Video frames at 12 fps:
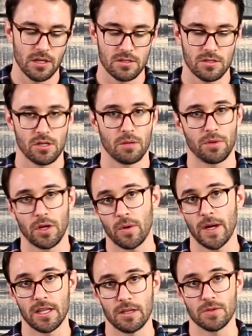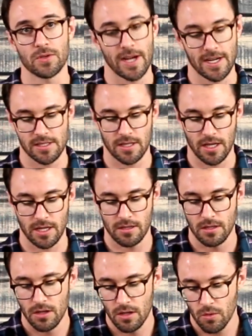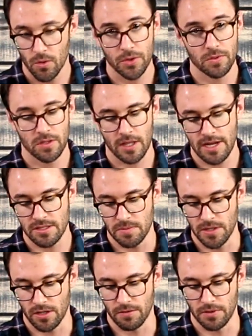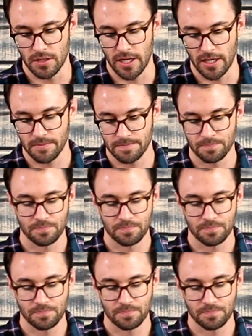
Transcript: so you can play quietly with tracks at night or through a loudspeaker if you like.